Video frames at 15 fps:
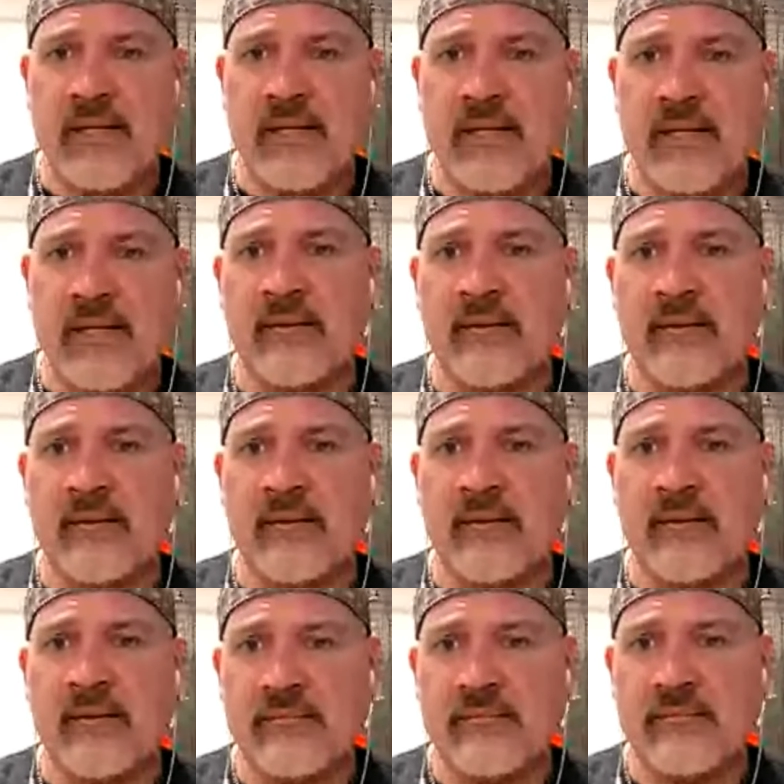
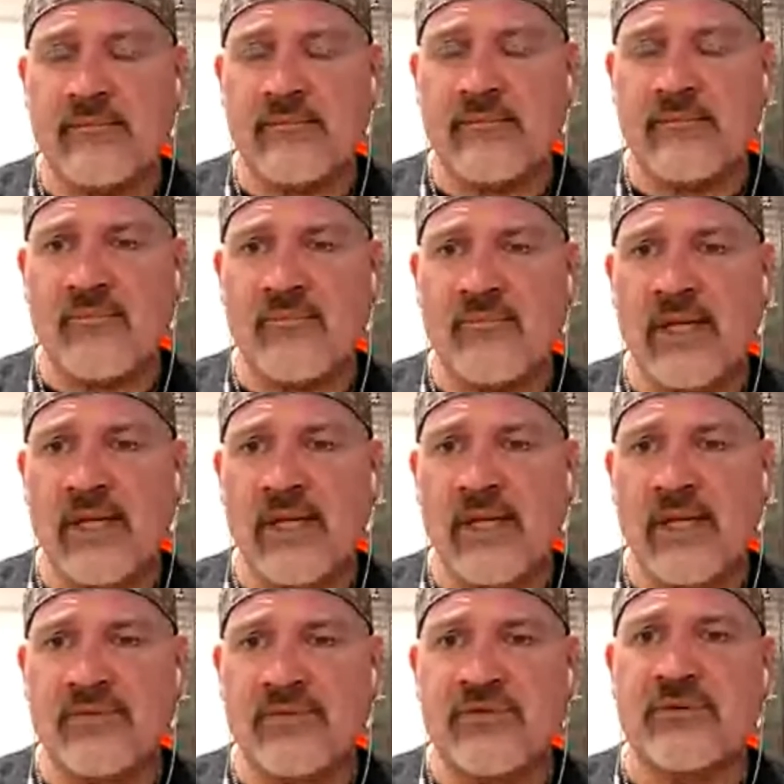And mm,
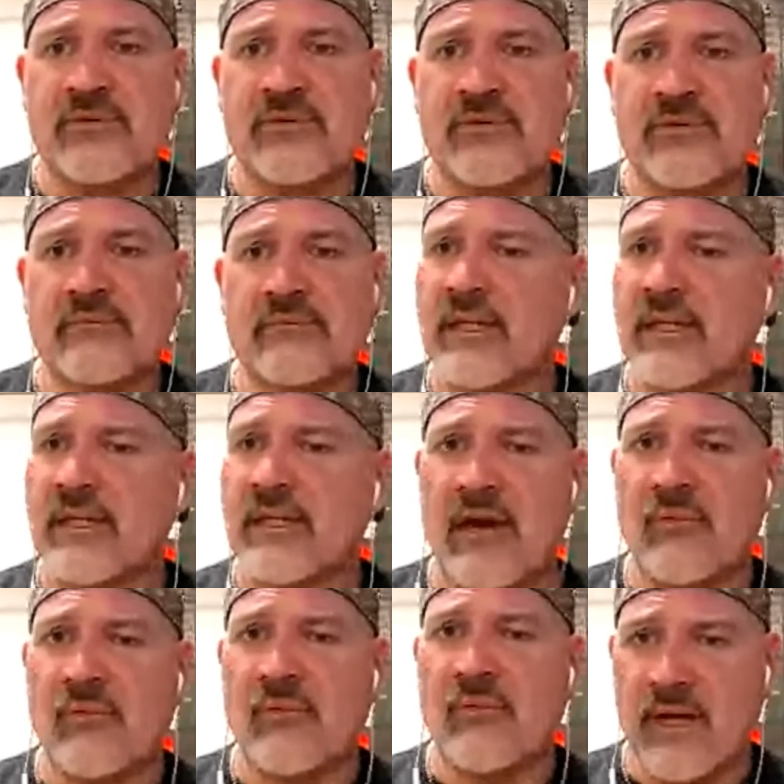that leads to a
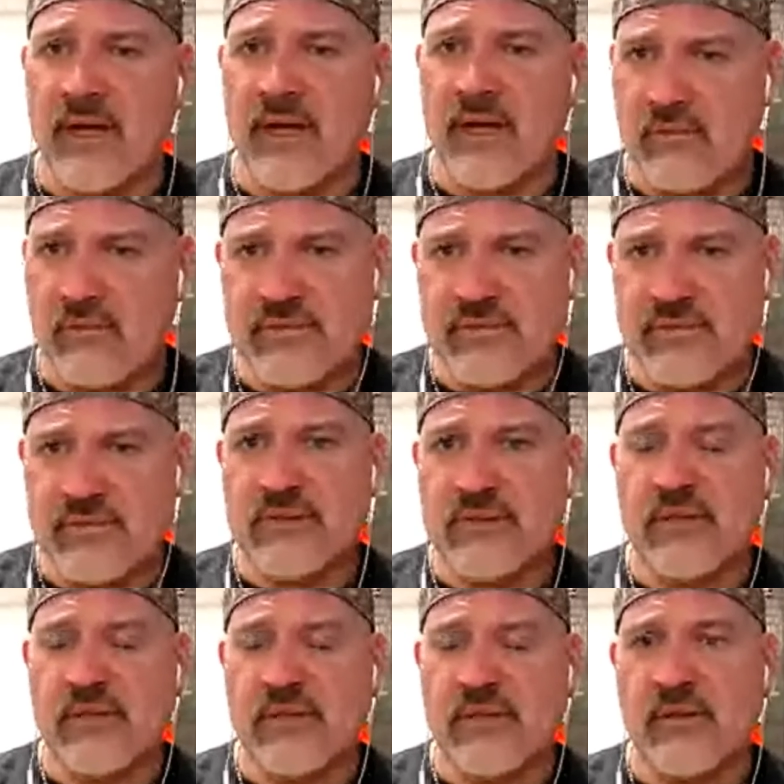lot of work
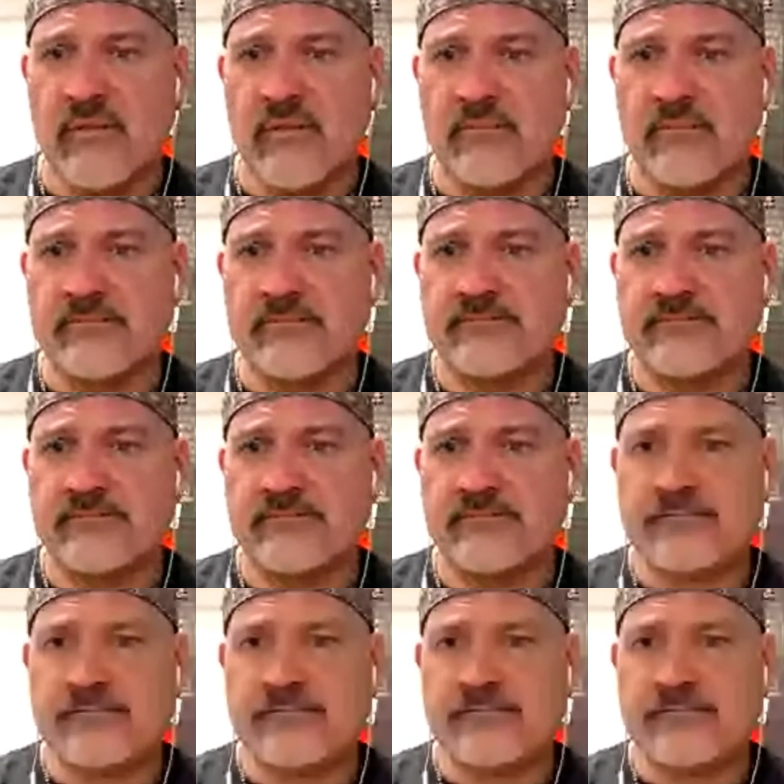hours. Um,
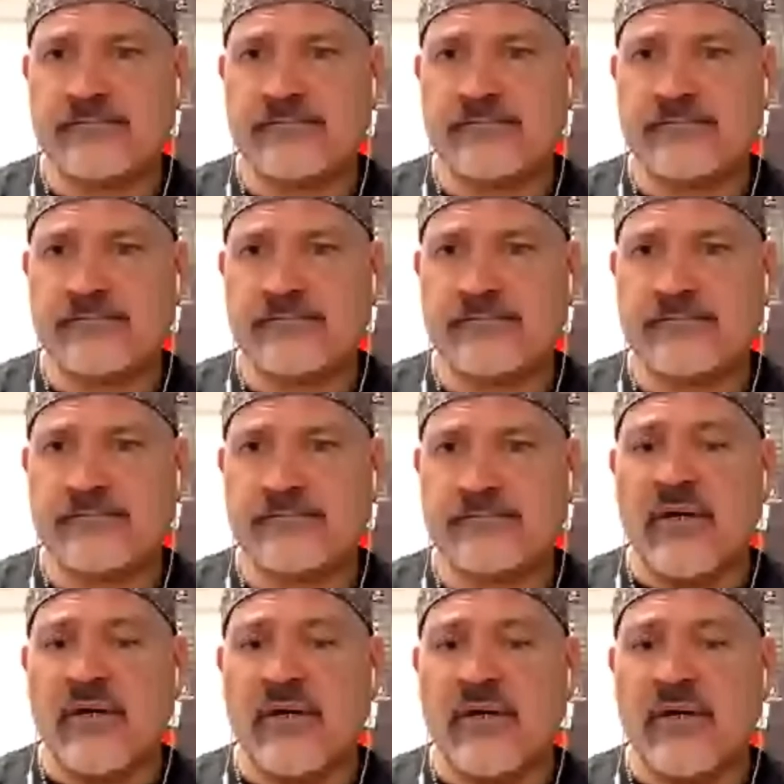and as
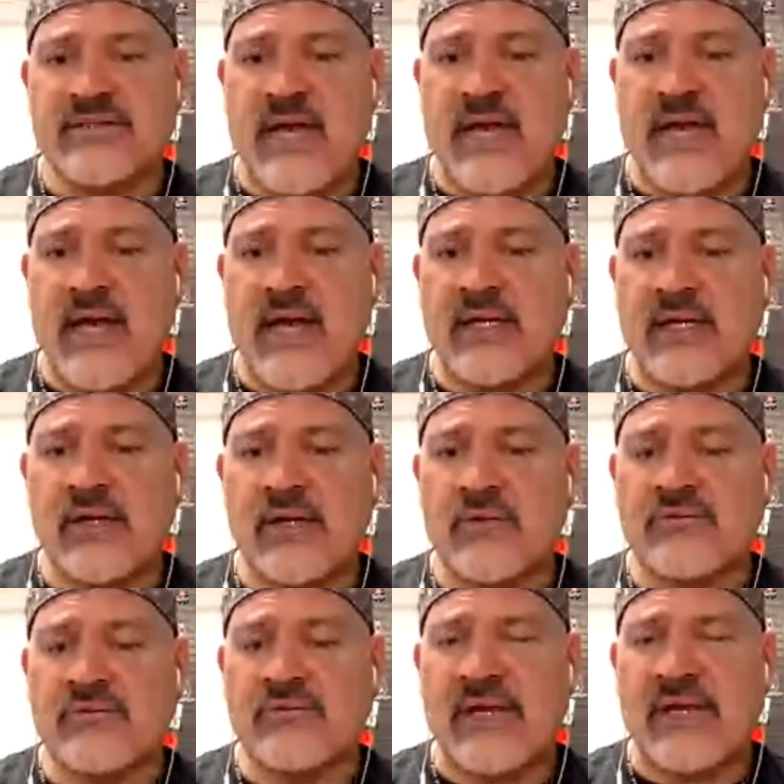far as design
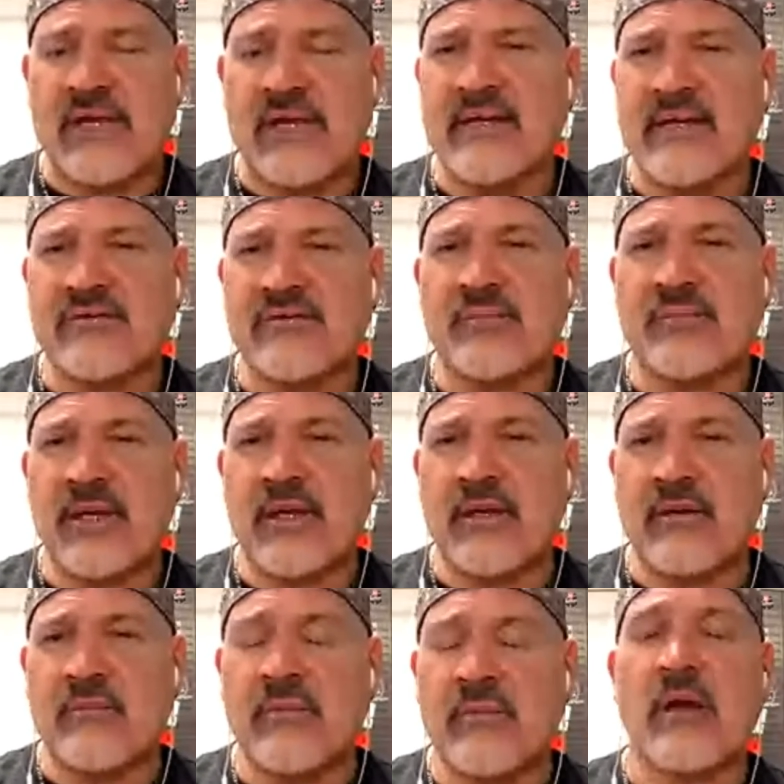goes, I can
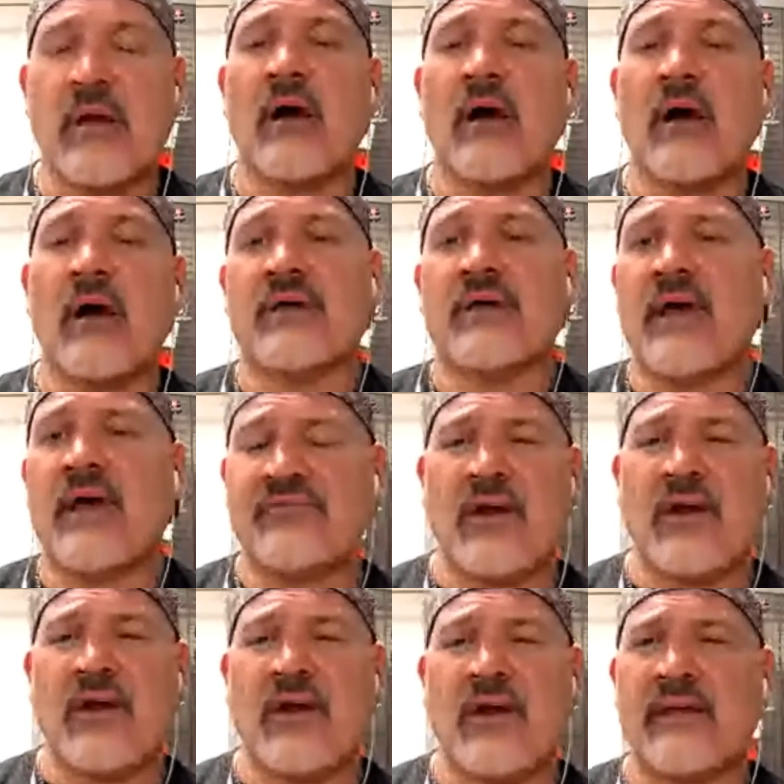spend because
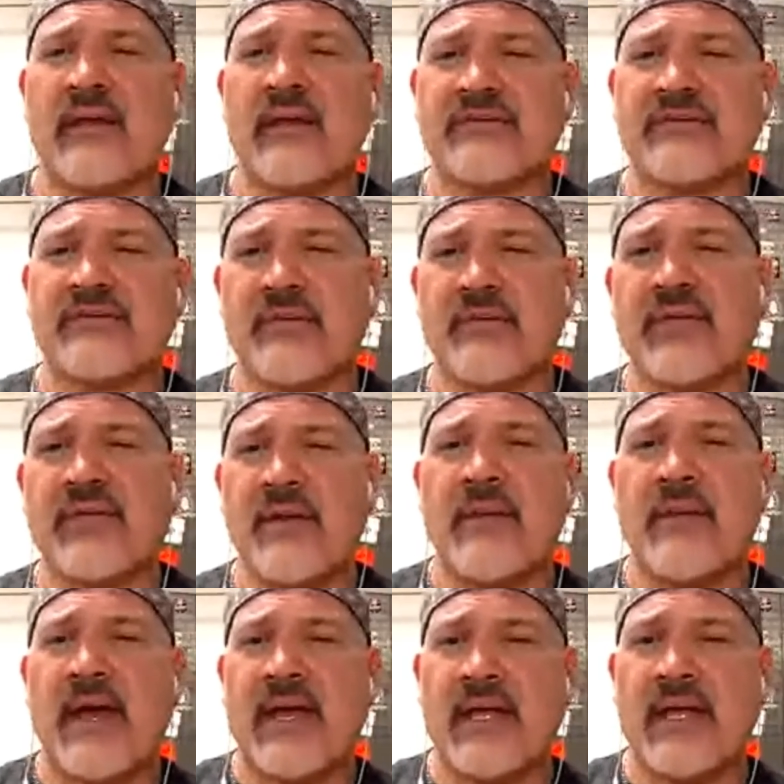after I get something
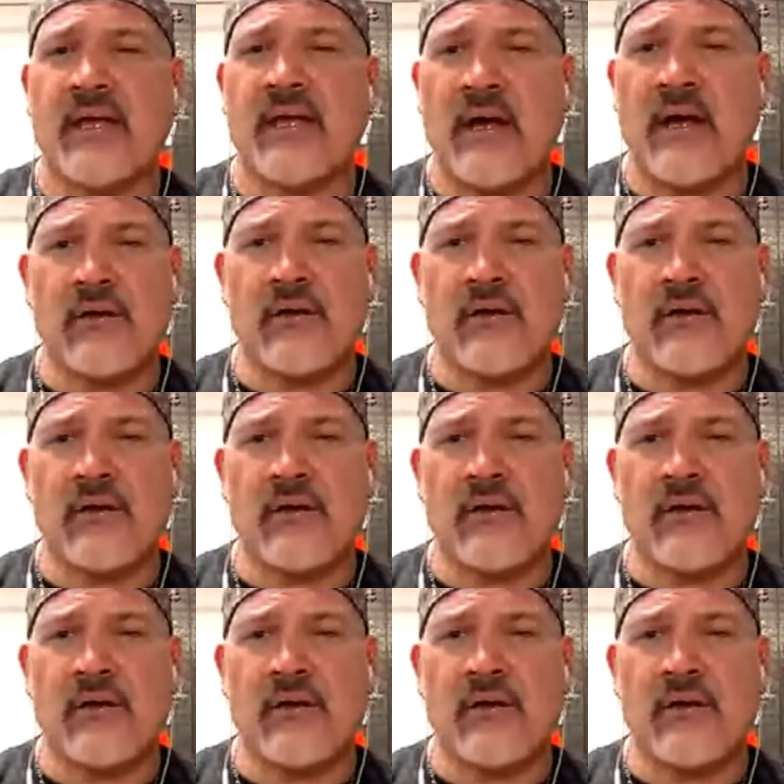in my head, I'll